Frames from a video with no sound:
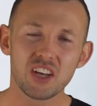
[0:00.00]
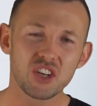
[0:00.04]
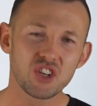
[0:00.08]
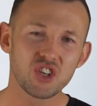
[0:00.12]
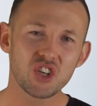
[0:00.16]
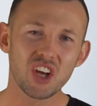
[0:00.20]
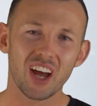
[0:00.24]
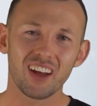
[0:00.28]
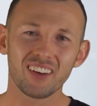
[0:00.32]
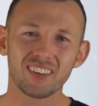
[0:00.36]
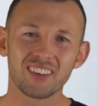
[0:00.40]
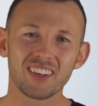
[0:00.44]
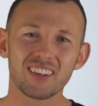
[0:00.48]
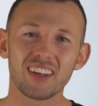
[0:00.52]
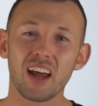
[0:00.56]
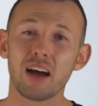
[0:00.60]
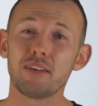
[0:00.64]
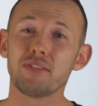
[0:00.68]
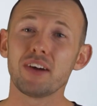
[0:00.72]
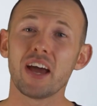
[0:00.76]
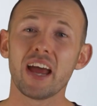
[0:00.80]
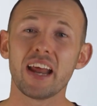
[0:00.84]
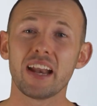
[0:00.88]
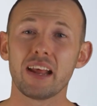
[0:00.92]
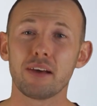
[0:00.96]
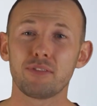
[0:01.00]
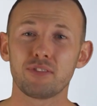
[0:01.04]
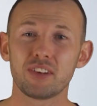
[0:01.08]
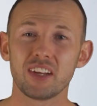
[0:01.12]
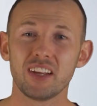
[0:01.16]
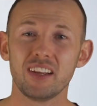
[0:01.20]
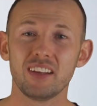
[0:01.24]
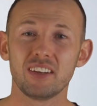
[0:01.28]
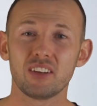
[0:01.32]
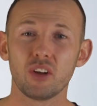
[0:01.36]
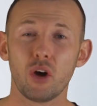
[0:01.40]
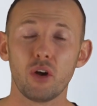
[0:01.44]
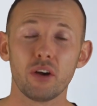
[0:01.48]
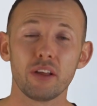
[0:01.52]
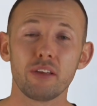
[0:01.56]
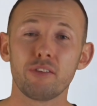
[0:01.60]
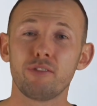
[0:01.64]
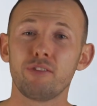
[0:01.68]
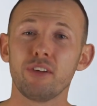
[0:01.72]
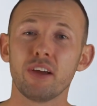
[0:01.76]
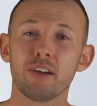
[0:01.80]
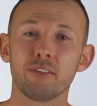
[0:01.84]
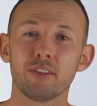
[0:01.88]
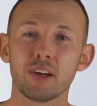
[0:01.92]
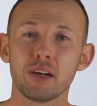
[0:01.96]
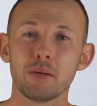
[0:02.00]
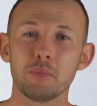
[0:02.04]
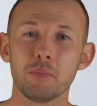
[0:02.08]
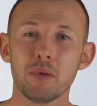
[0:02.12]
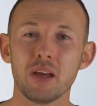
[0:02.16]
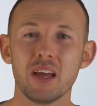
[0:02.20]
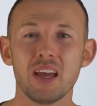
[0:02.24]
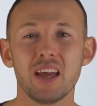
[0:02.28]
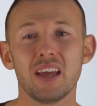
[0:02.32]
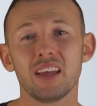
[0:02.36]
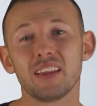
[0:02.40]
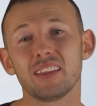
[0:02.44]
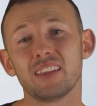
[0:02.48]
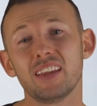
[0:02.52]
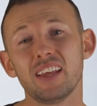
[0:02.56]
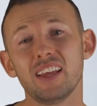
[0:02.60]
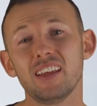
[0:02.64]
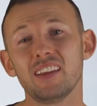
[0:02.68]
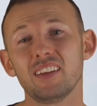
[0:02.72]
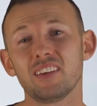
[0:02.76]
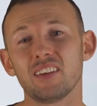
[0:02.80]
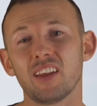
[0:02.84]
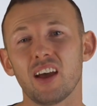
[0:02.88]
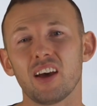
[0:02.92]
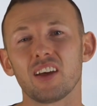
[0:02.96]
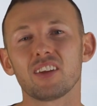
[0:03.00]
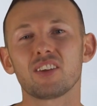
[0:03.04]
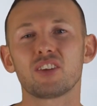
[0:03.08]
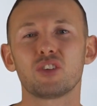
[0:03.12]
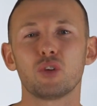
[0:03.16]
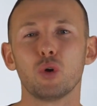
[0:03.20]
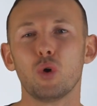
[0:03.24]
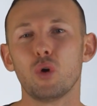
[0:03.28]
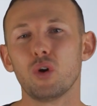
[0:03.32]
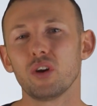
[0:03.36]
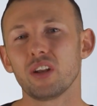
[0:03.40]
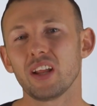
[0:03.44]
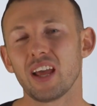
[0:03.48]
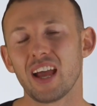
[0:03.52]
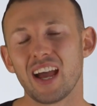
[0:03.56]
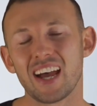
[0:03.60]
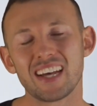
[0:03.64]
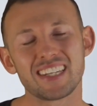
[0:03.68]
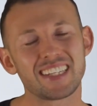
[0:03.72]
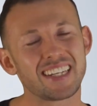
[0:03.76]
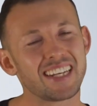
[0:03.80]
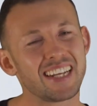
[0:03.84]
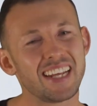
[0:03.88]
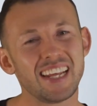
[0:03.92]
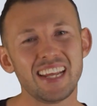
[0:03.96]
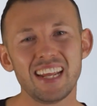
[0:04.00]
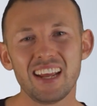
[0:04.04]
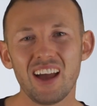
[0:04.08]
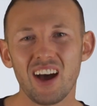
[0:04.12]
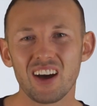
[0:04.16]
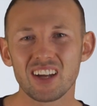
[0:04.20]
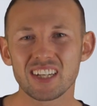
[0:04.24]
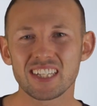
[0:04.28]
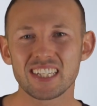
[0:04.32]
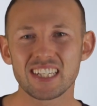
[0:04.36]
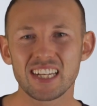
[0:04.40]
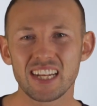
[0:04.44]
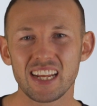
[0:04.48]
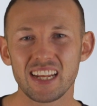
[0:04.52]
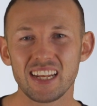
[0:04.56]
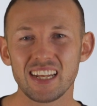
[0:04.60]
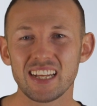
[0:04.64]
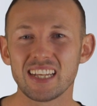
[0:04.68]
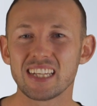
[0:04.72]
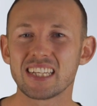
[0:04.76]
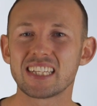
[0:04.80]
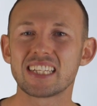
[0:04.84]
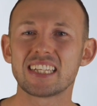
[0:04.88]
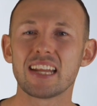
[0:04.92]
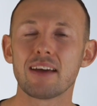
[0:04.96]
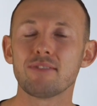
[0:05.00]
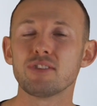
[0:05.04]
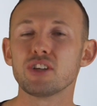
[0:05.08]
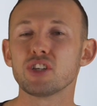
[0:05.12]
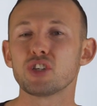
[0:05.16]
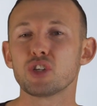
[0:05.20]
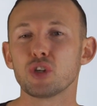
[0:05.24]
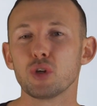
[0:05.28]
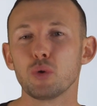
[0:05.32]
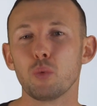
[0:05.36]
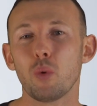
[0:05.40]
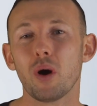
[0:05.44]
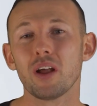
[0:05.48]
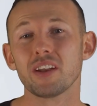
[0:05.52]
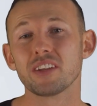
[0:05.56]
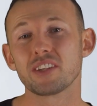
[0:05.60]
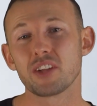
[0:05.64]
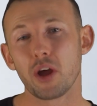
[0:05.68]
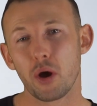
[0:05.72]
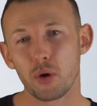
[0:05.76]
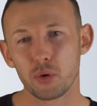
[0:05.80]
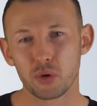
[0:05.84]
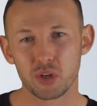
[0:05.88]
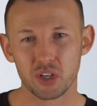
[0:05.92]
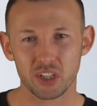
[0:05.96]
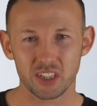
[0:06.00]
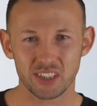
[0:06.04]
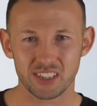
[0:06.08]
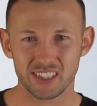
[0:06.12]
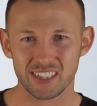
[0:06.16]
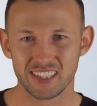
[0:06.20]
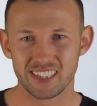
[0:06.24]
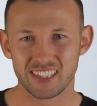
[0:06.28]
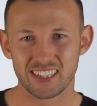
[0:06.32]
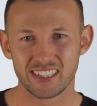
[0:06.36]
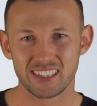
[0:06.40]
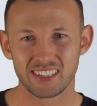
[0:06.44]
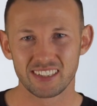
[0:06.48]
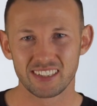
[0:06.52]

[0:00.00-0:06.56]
Just as other NFTs on Ethereum, these are stored as ERC721 tokens.